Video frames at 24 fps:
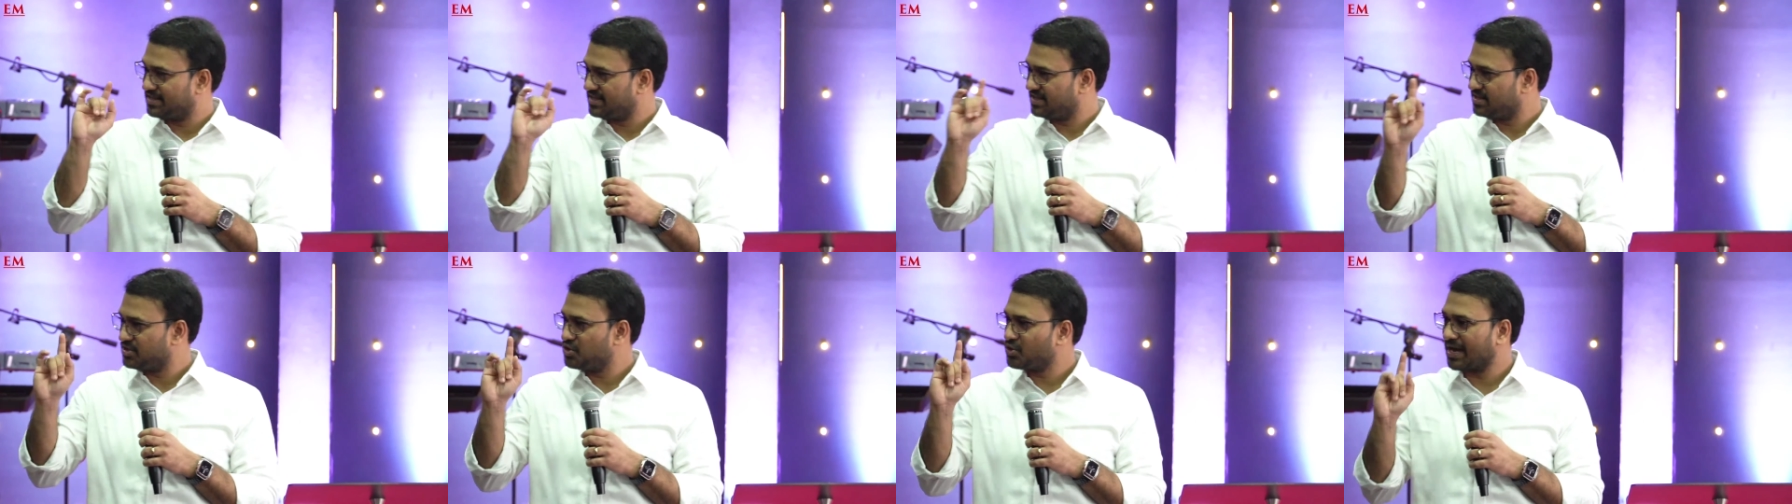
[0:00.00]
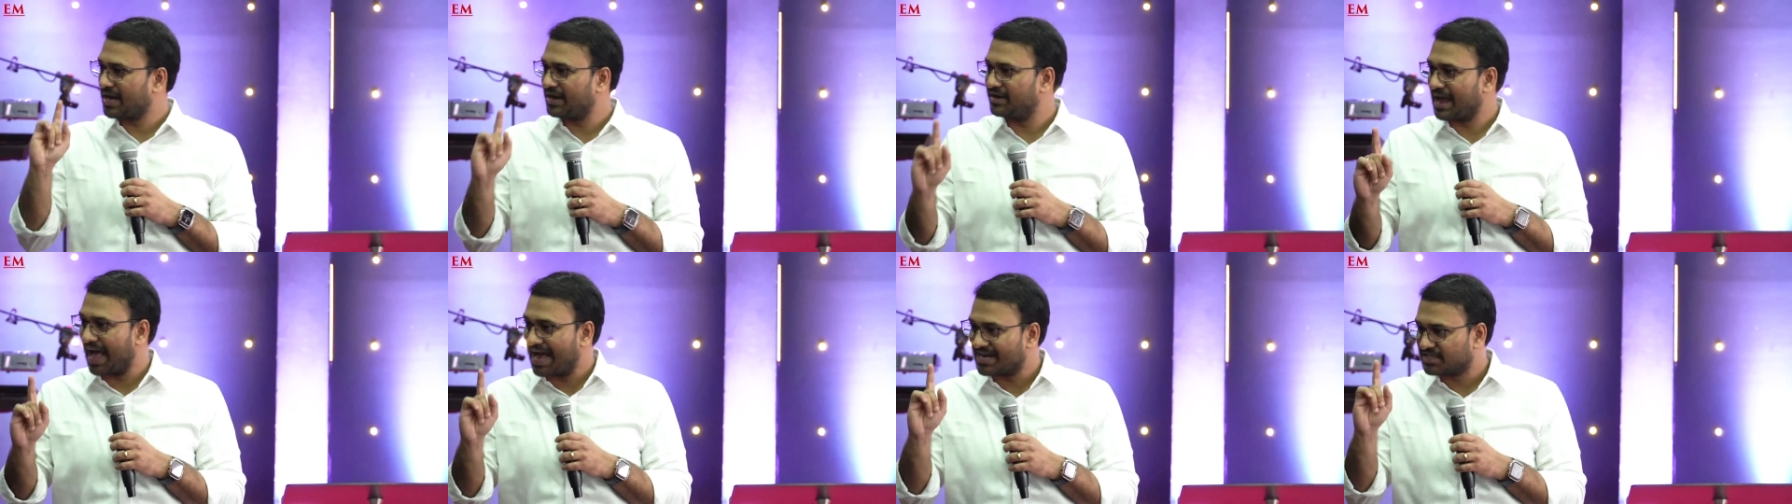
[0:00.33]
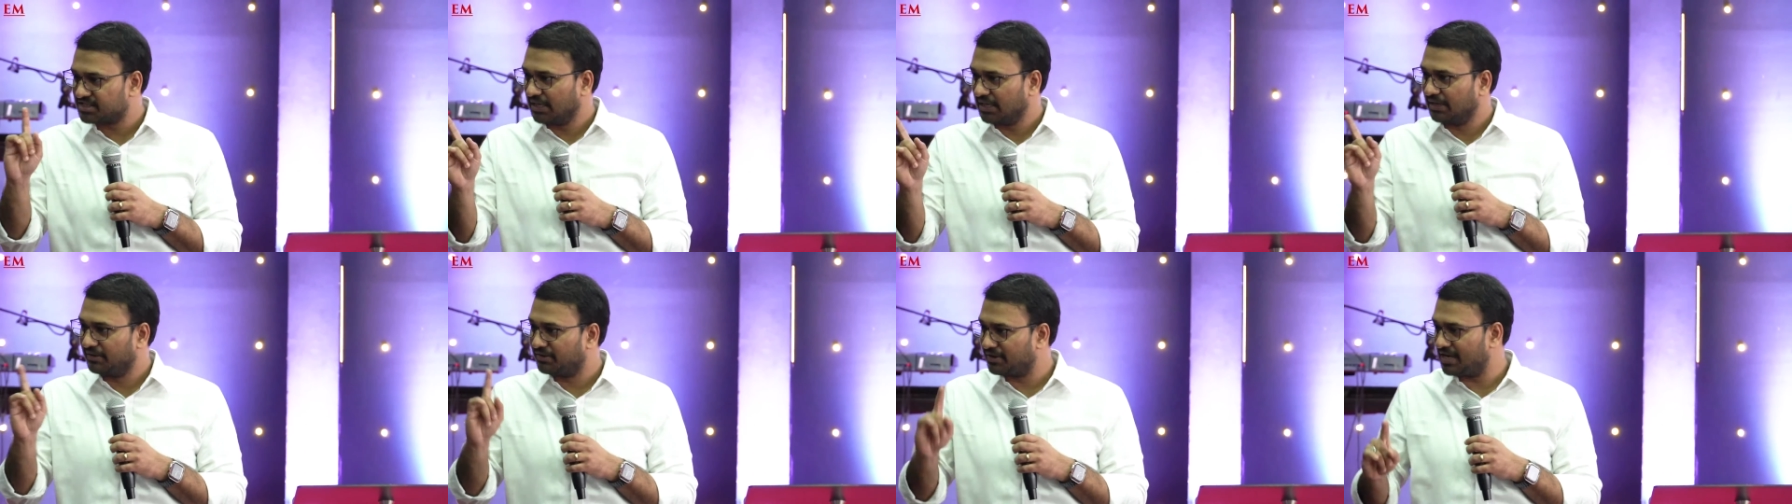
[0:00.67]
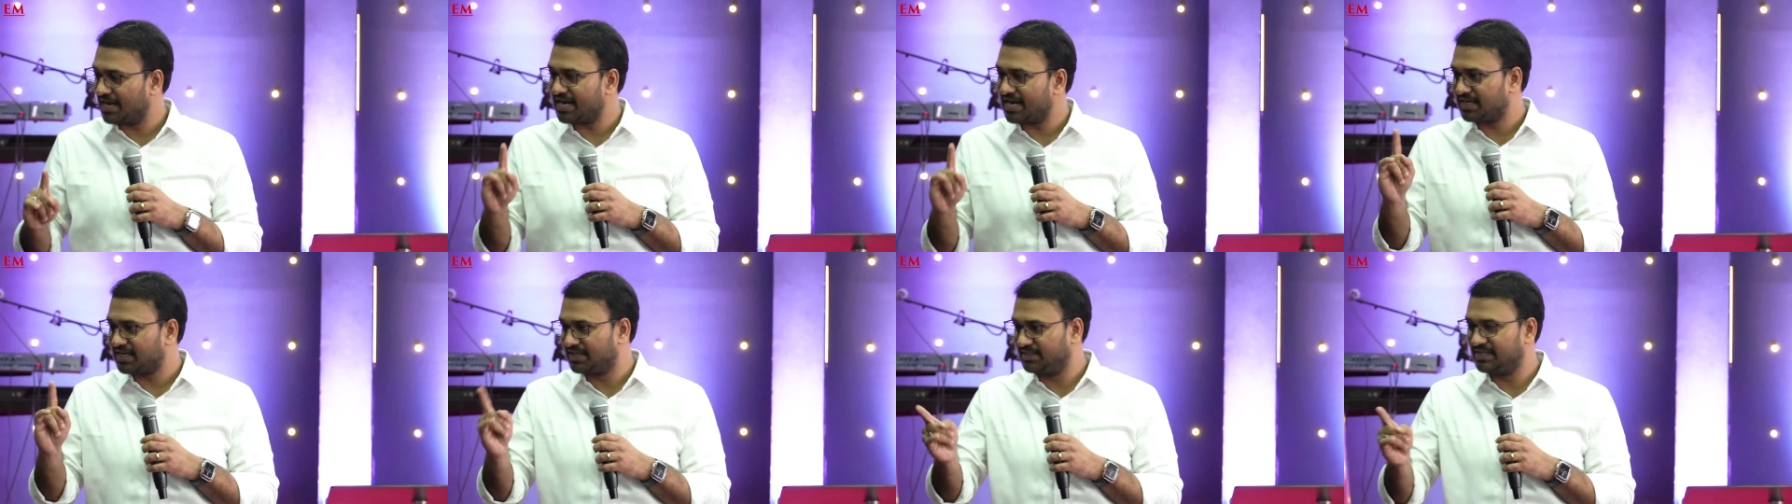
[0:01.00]
You can actually
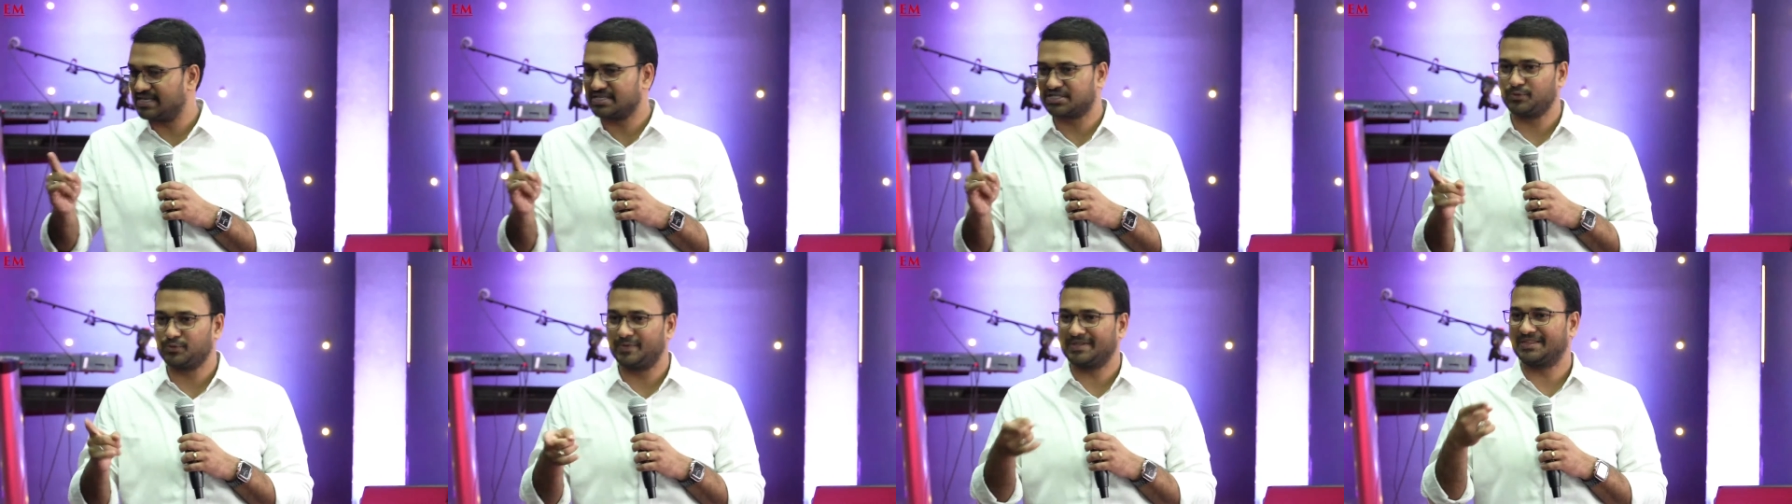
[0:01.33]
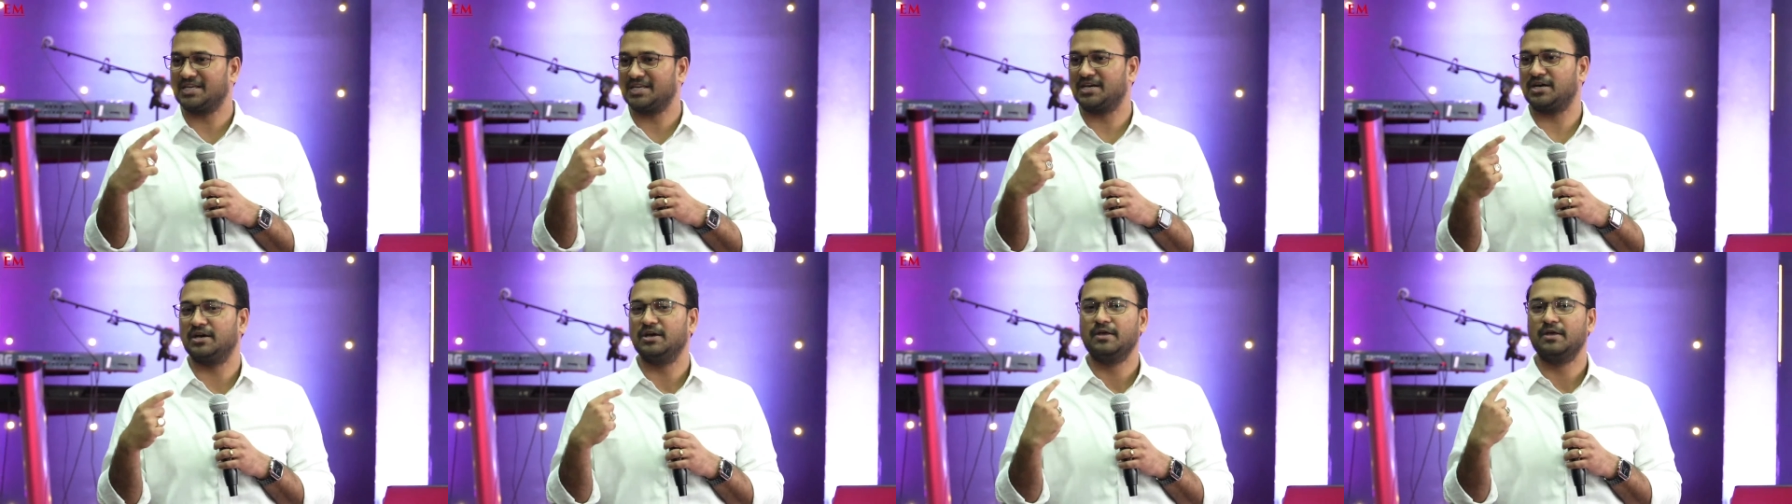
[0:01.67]
relate this with the